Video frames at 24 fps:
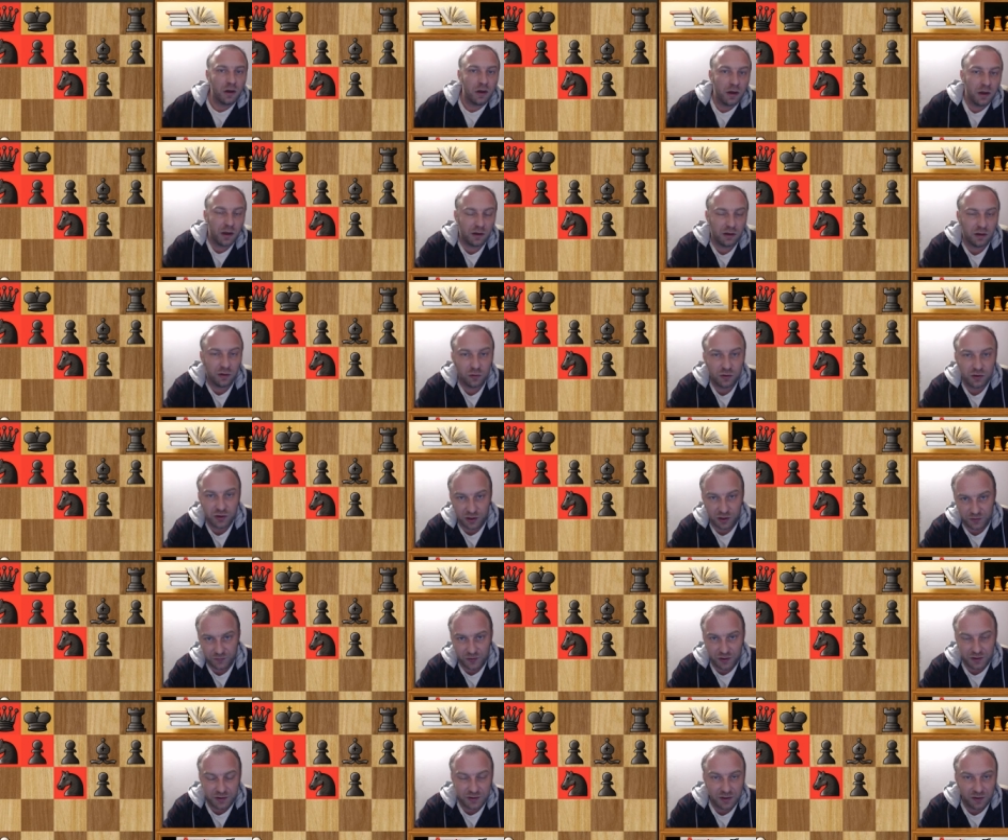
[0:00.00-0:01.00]
Hello chess
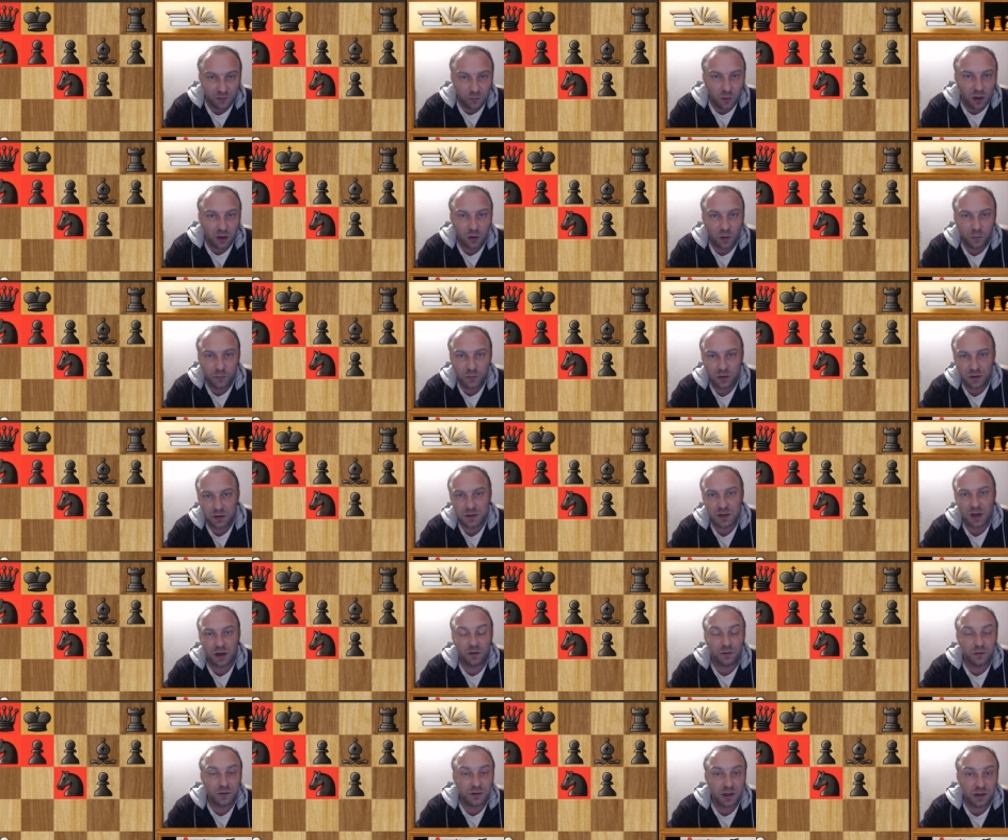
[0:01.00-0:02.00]
friends and welcome to
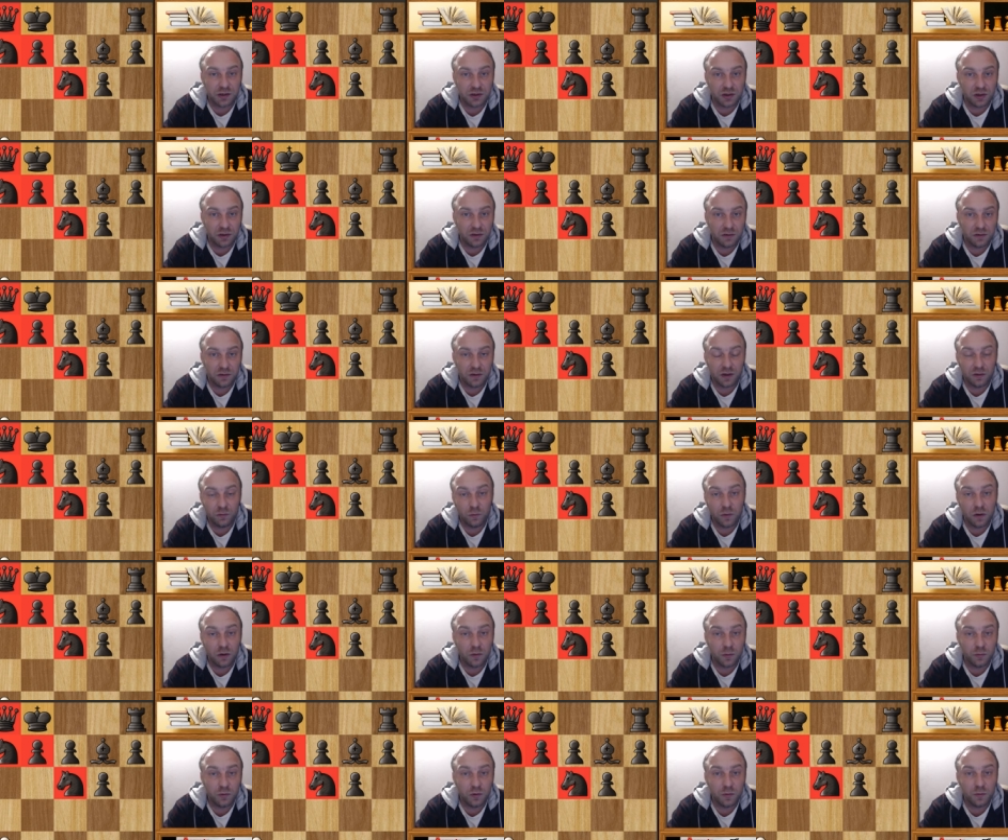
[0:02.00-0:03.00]
Jozarov's chess channel and
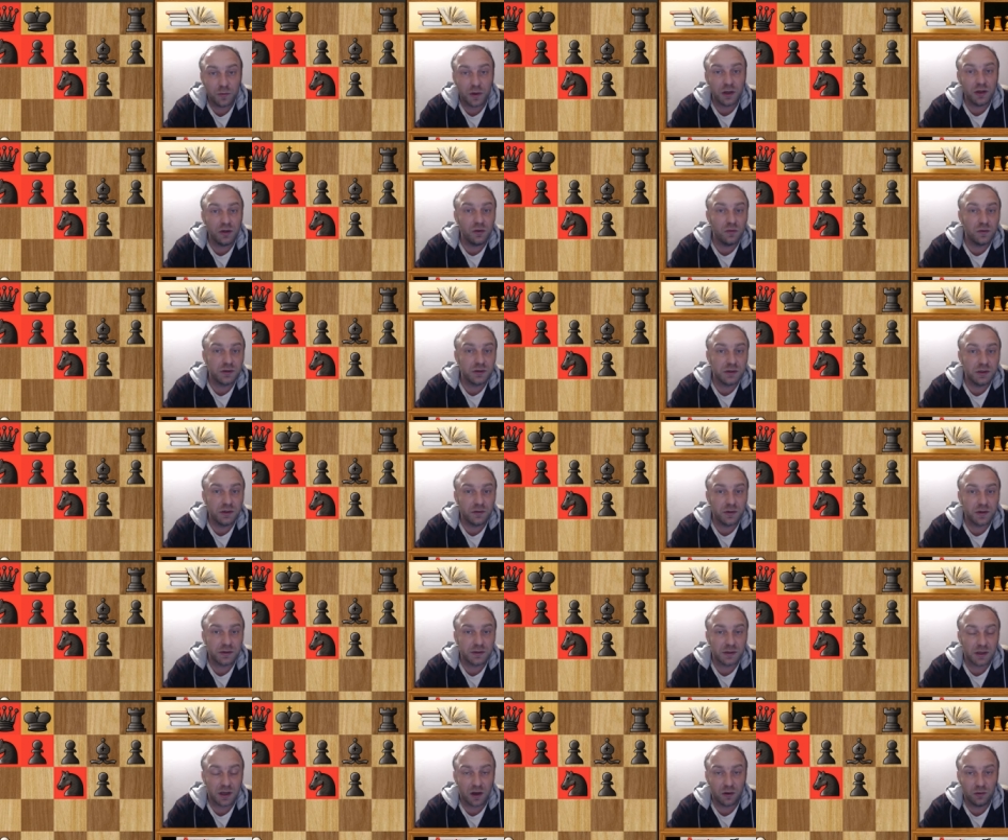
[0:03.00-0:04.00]
welcome to my new
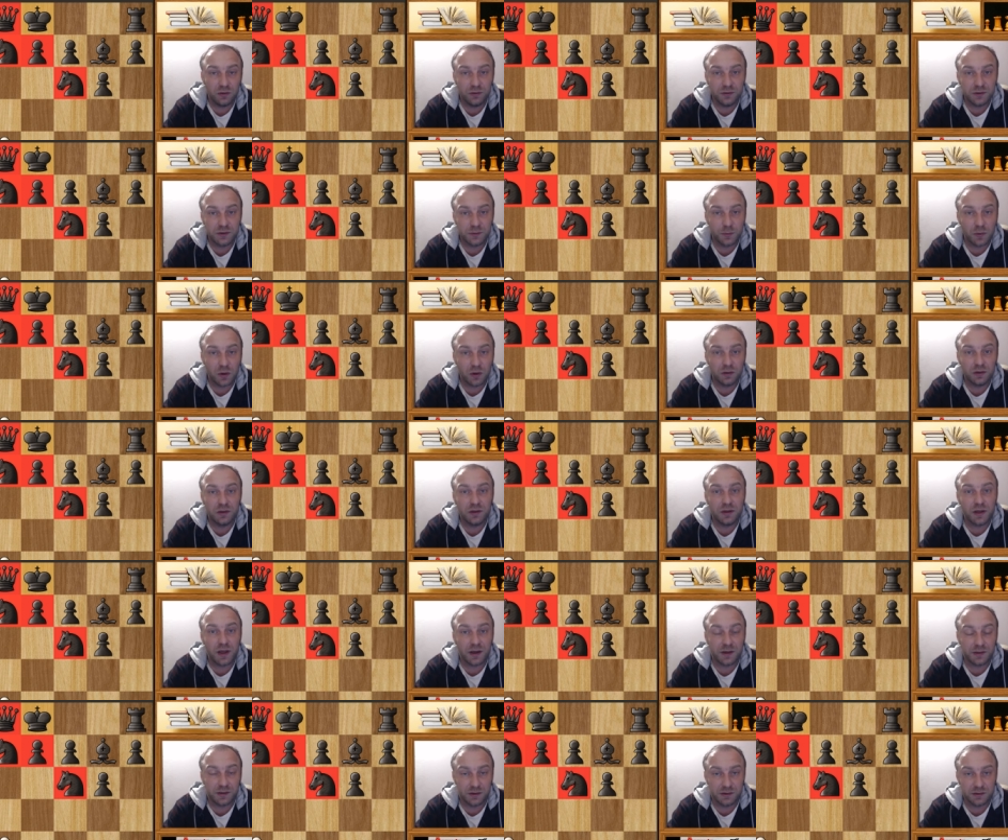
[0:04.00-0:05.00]
series how to spot
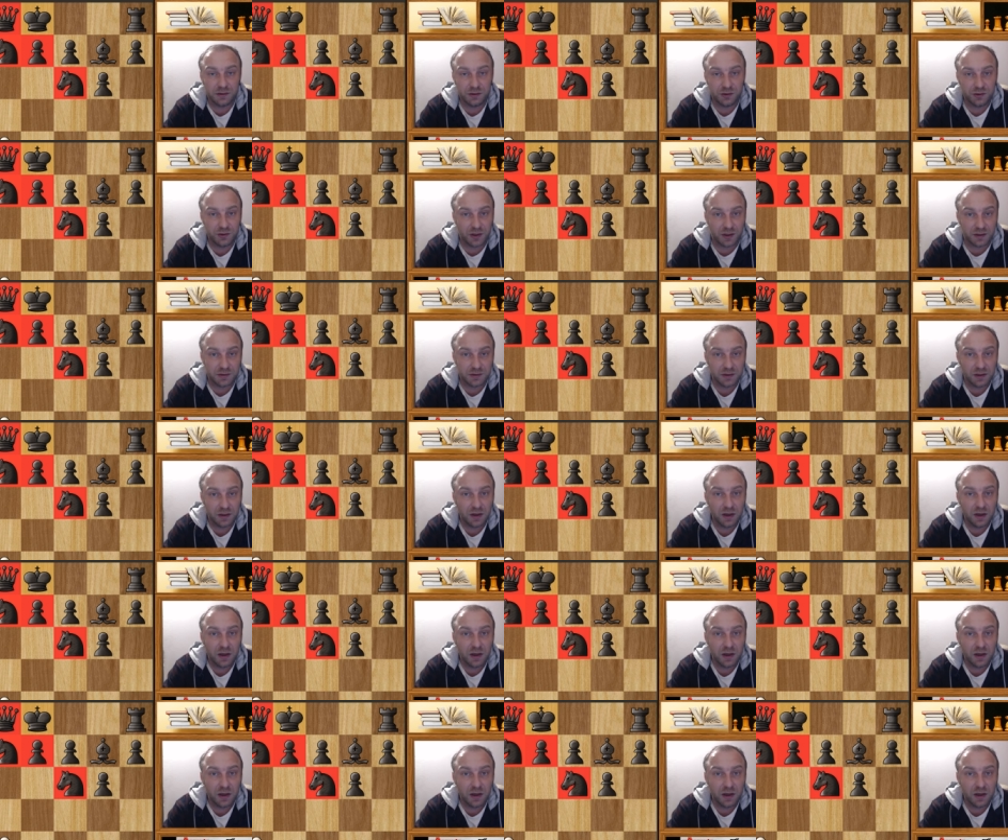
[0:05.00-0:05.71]
tactics in chess.